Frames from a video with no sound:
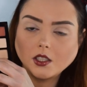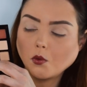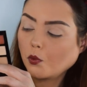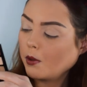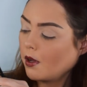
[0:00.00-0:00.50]
so
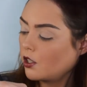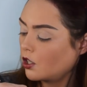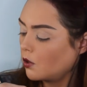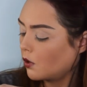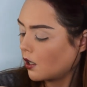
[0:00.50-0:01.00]
we may
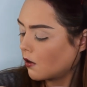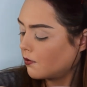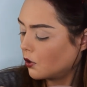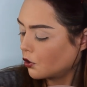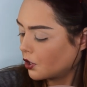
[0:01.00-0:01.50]
just do like a
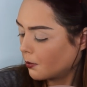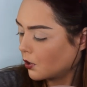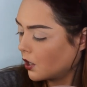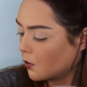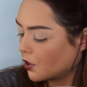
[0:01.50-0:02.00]
full shimmer
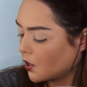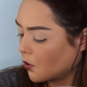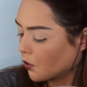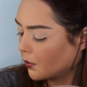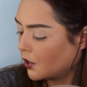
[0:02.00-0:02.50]
look, which I
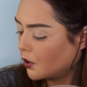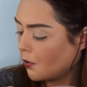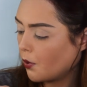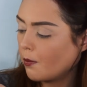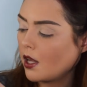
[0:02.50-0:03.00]
don't normally do,
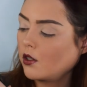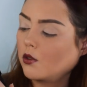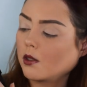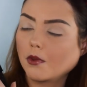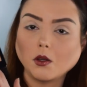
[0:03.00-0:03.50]
but we may
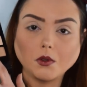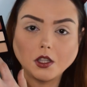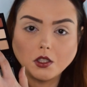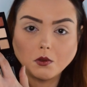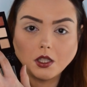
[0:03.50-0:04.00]
do something with
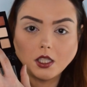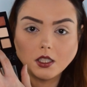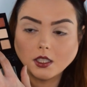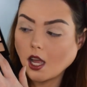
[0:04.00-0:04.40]
the two of these.